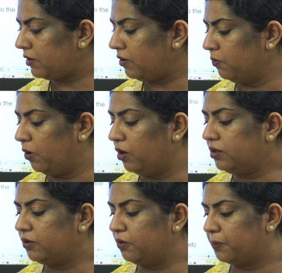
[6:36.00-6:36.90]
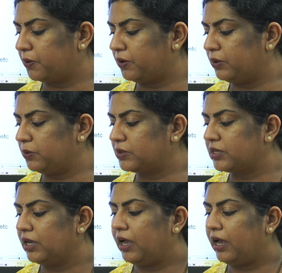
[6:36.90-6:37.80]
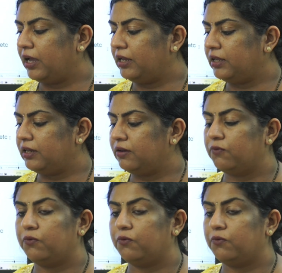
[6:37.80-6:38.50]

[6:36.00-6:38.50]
what to produce and in